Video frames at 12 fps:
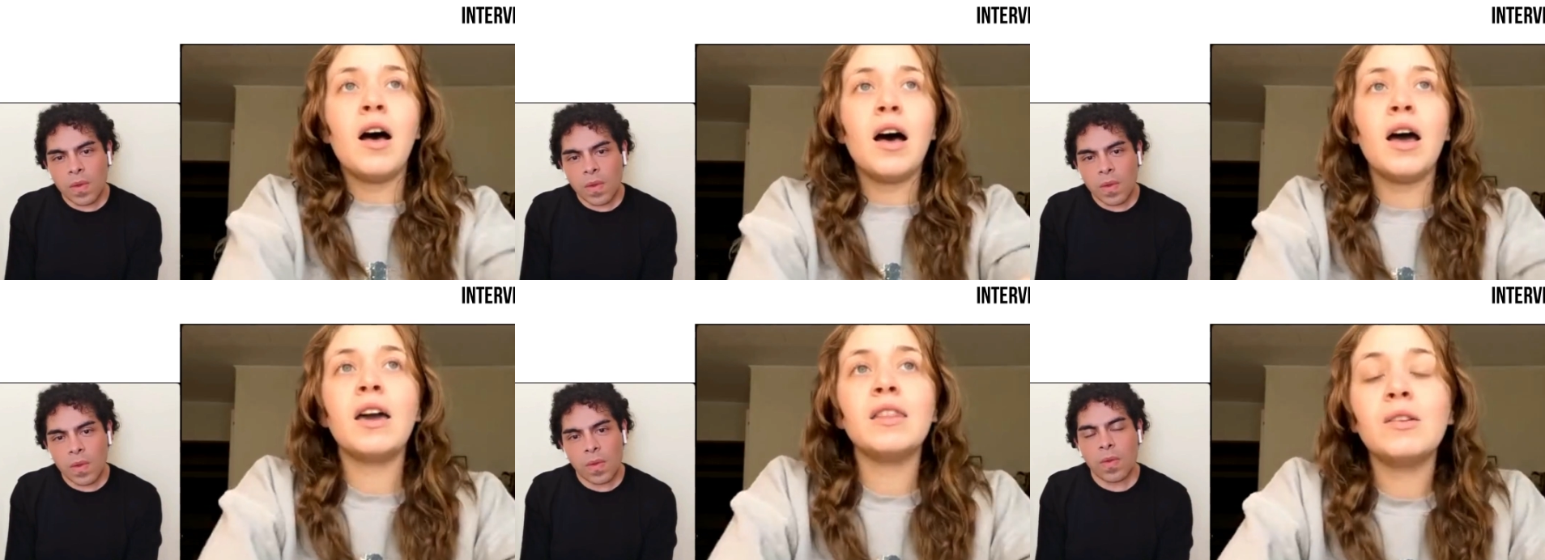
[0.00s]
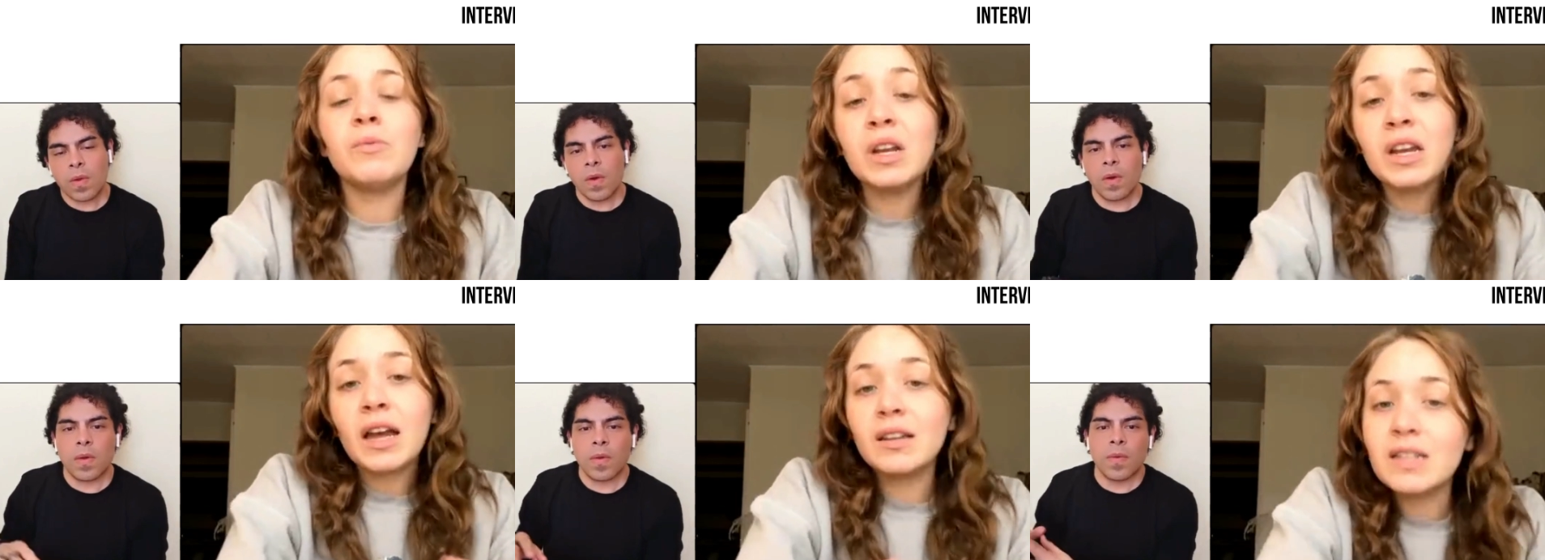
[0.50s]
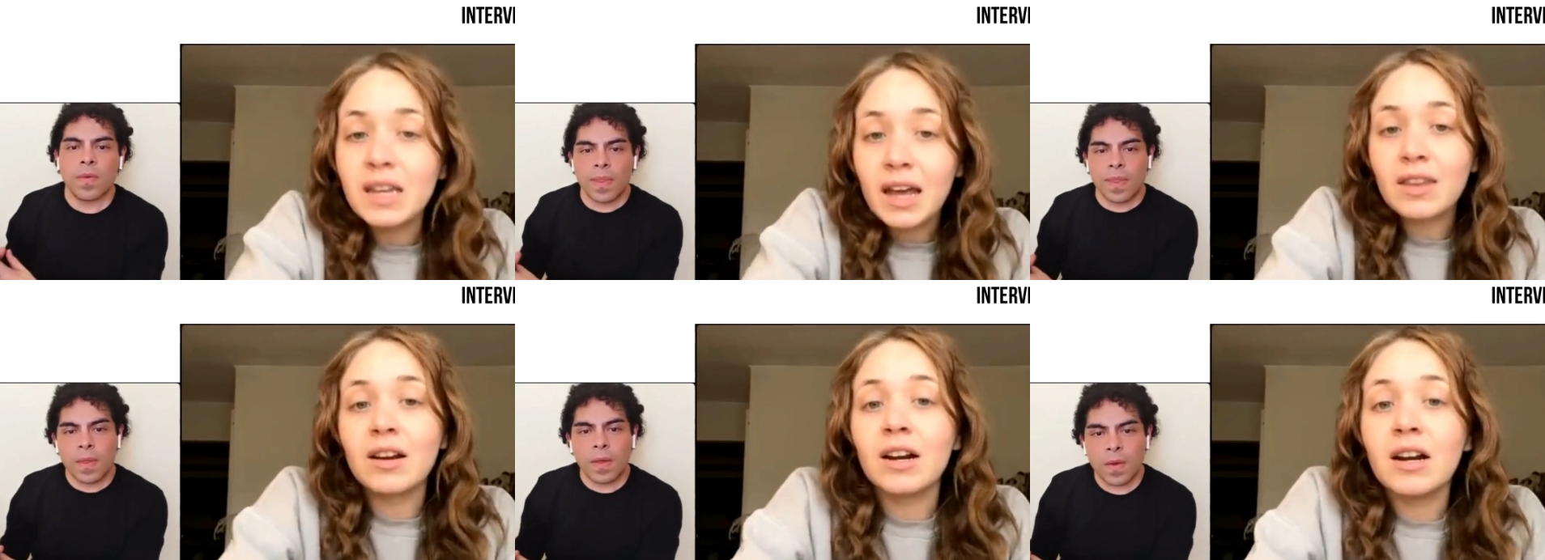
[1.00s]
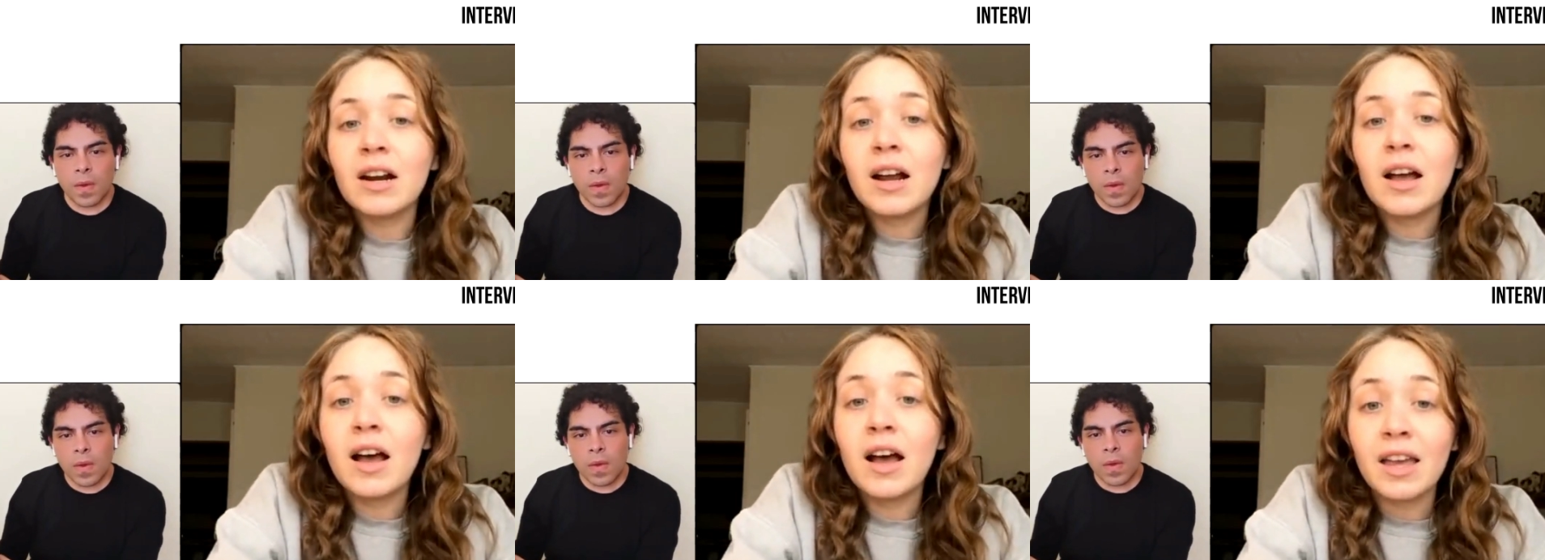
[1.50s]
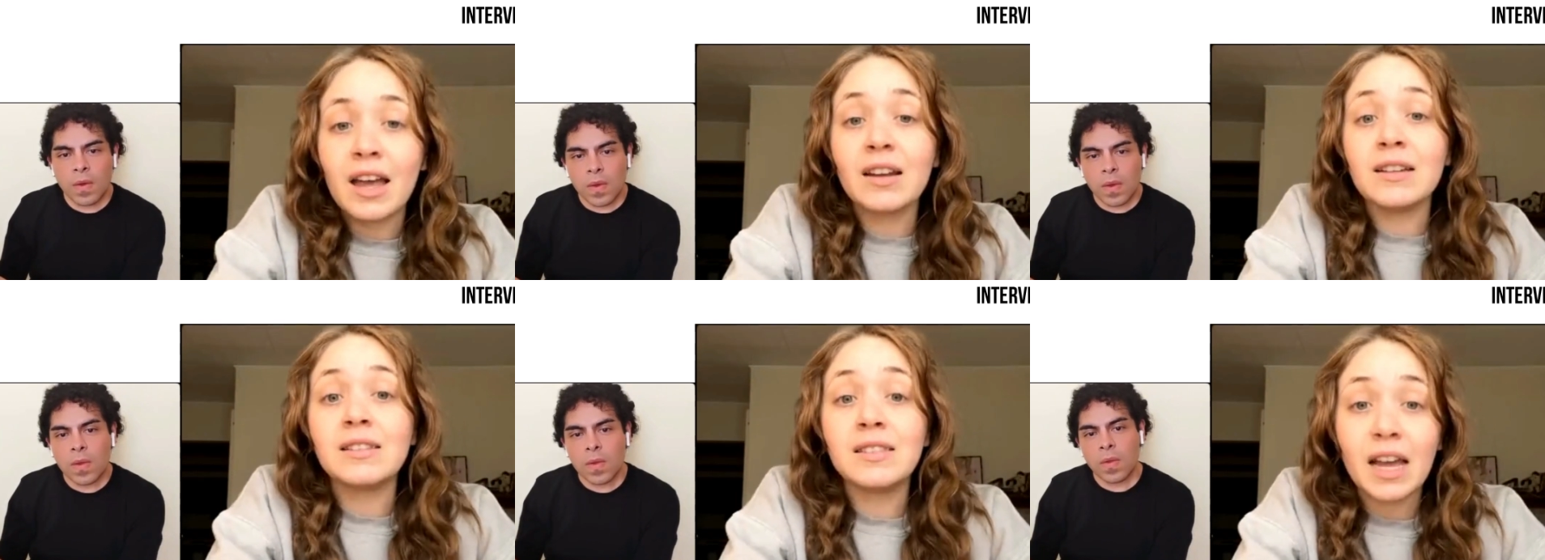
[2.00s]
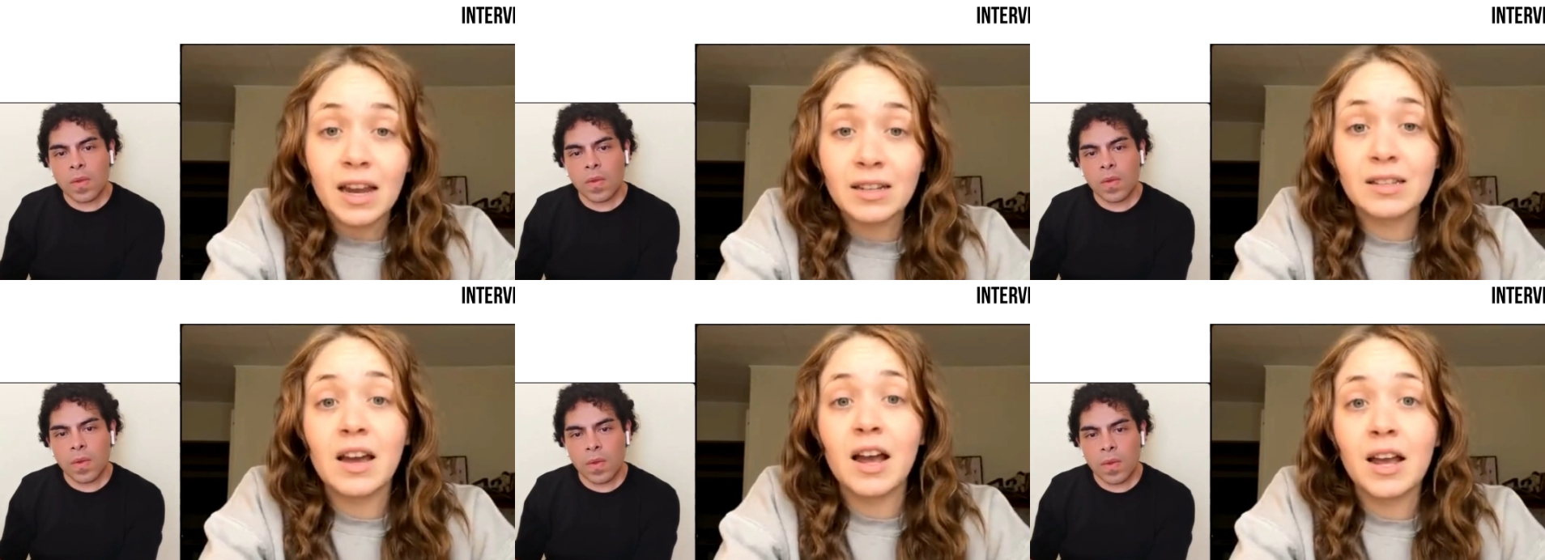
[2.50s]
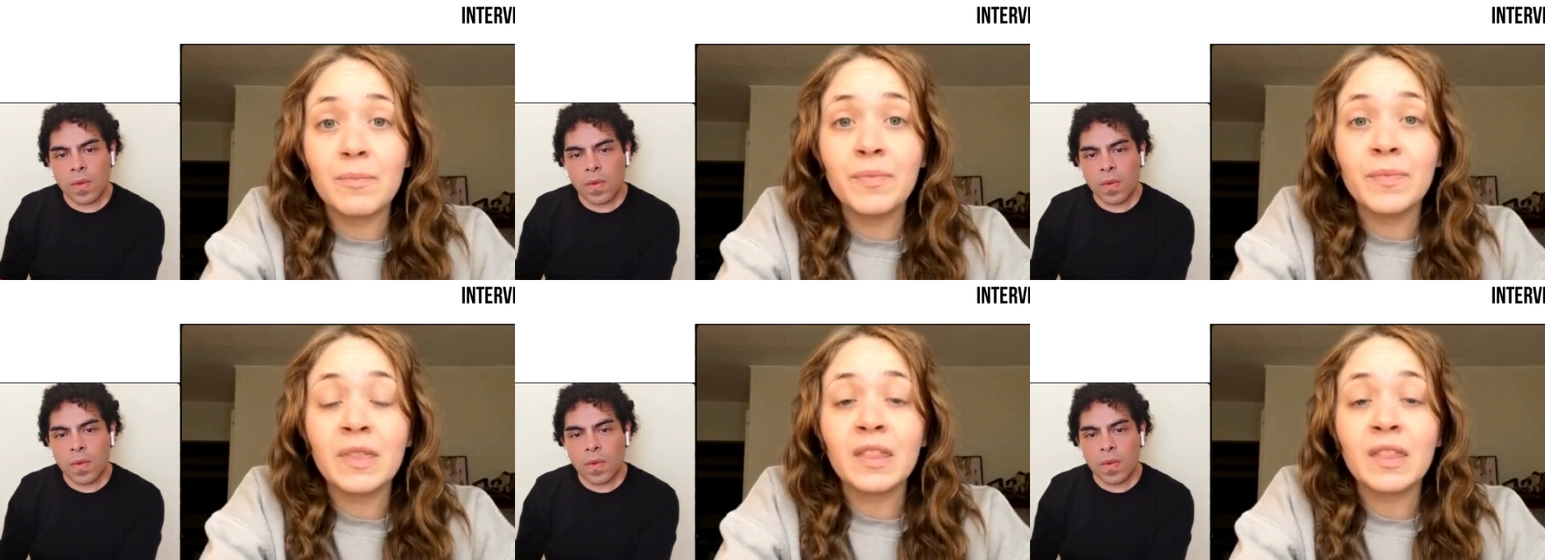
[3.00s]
Speaker 1: Uh, and then we get uh-huh. again a second time